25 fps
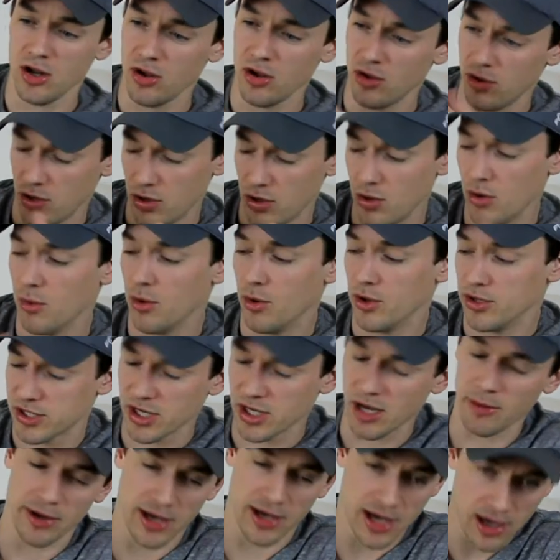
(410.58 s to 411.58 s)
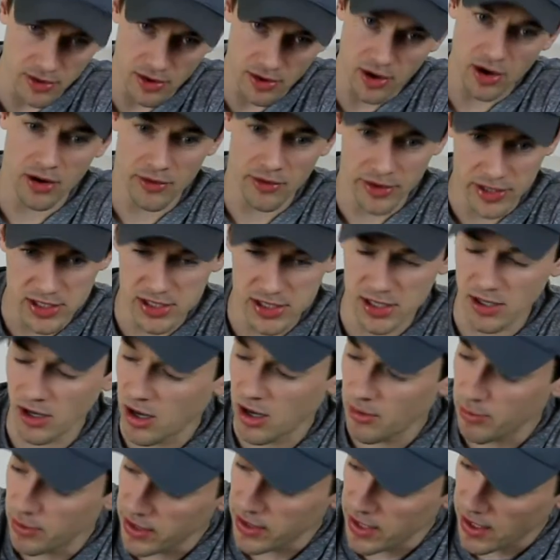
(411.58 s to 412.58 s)
know the newer ones coming out are
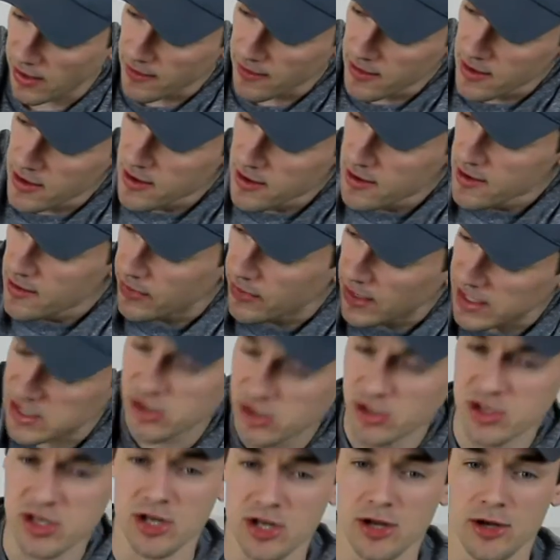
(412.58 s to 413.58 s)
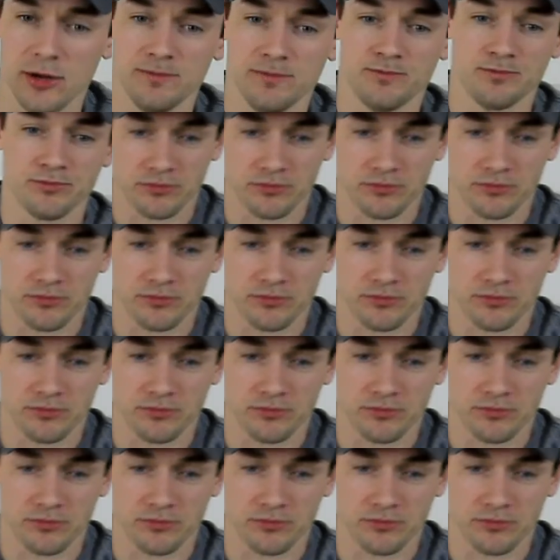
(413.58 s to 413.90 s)
HDR, but yeah, that's good to know.